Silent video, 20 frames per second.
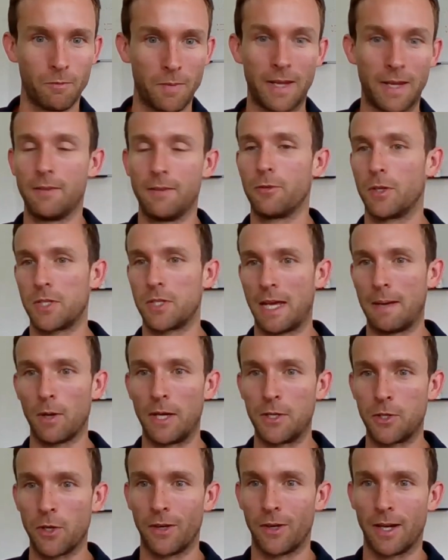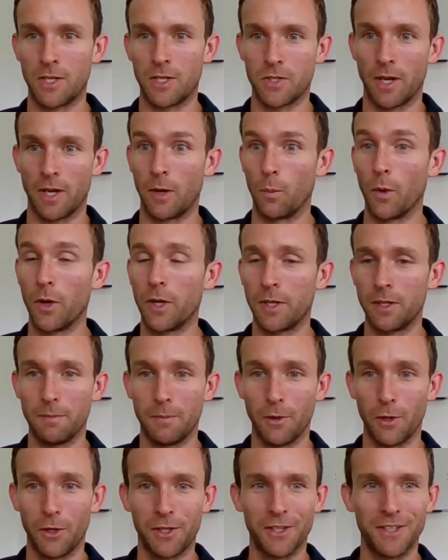me, for example, I don't work
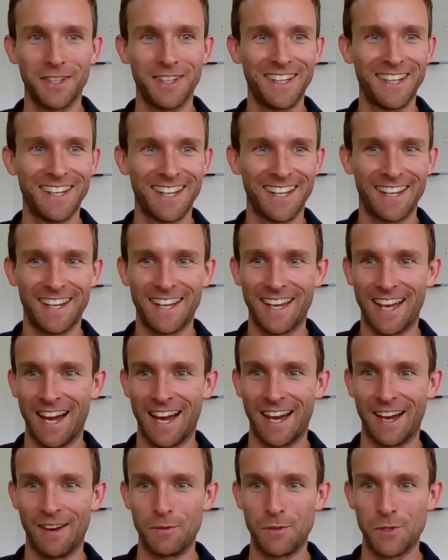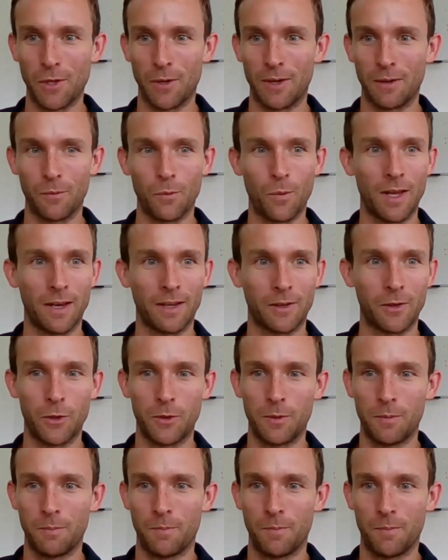in the Burdekin, so while I
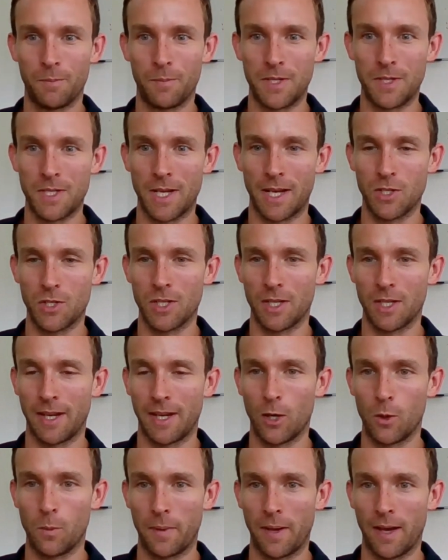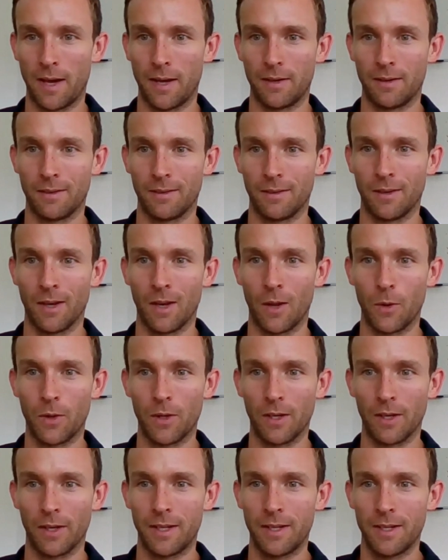could potentially help out
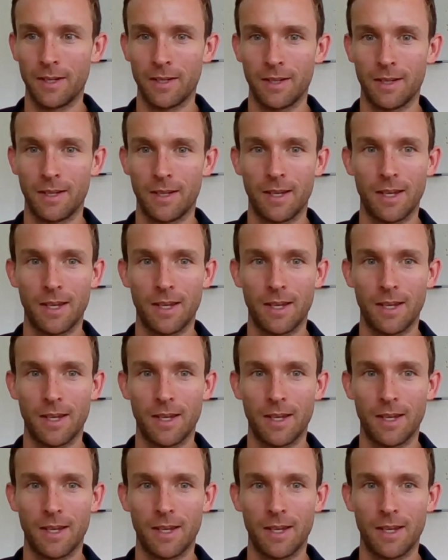locally,